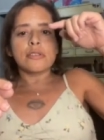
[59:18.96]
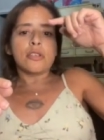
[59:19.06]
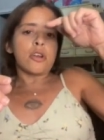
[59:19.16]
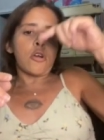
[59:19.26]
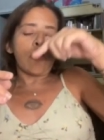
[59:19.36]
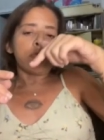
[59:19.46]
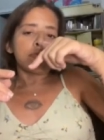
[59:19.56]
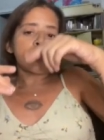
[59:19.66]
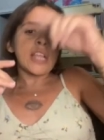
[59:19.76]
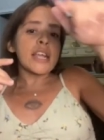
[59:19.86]
you
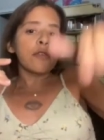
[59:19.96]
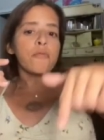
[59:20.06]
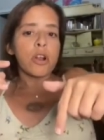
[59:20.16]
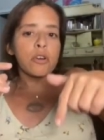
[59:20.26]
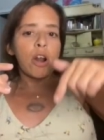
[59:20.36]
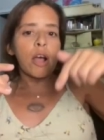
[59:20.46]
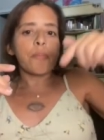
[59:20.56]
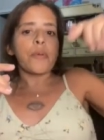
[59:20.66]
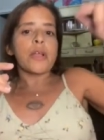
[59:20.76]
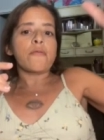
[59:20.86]
know, second runner
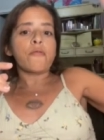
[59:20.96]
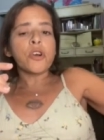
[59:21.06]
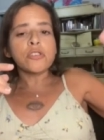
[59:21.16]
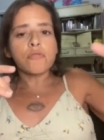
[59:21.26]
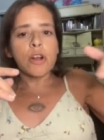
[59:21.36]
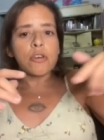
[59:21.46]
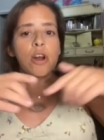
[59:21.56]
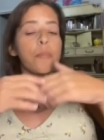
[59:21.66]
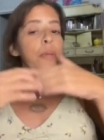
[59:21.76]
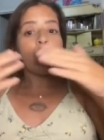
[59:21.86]
up and first
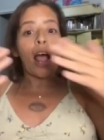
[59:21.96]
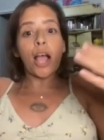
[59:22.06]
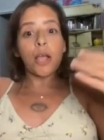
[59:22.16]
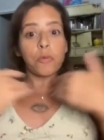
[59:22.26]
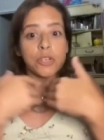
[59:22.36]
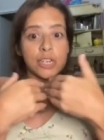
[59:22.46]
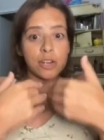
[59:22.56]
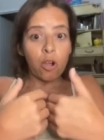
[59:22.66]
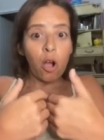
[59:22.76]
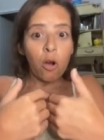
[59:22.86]
runner up, and I
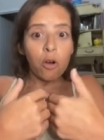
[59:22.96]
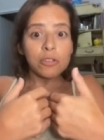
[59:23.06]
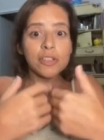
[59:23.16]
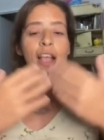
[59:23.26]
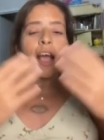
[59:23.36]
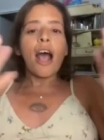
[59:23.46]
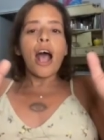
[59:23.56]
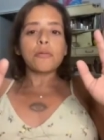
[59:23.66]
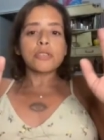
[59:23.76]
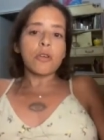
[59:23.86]
wasn't called,
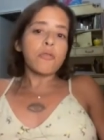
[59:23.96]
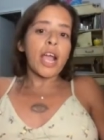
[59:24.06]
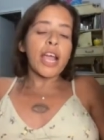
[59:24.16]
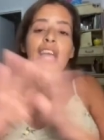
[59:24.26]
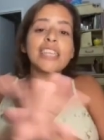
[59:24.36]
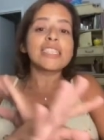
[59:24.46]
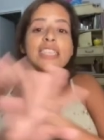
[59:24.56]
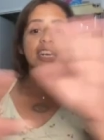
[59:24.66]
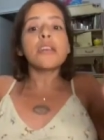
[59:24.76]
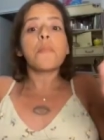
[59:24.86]
I was like, okay, I
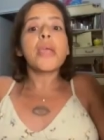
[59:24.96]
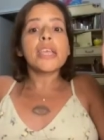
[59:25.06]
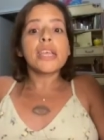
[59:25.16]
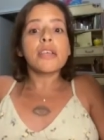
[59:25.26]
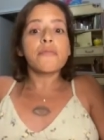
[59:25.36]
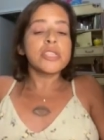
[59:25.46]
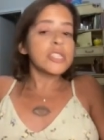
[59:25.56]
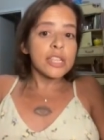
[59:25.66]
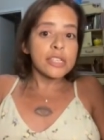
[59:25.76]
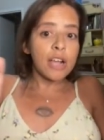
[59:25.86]
didn't make it even
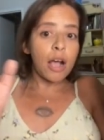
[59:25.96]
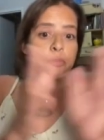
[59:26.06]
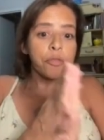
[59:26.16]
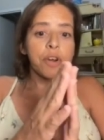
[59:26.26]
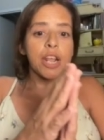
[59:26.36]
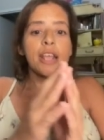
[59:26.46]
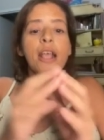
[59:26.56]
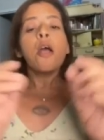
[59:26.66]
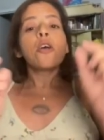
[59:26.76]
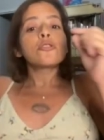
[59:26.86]
to the top three.
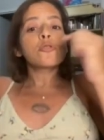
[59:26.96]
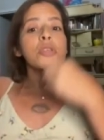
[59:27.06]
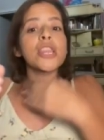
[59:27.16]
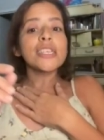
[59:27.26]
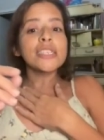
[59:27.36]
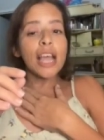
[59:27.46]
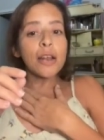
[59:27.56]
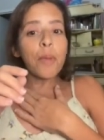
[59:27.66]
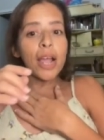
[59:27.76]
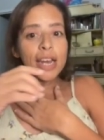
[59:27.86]
So when they
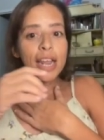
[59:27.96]
said my